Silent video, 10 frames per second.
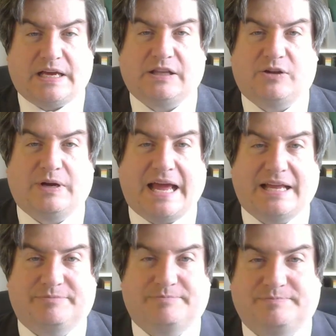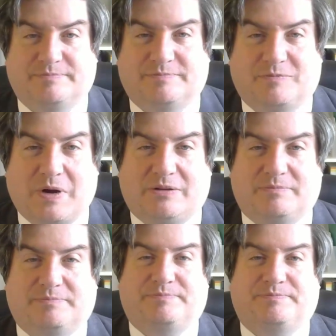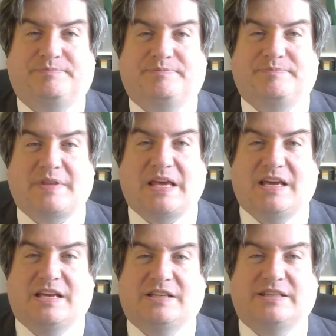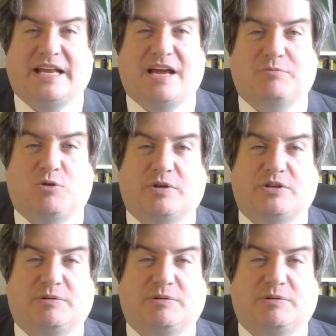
Hello again. Well, today I'm going to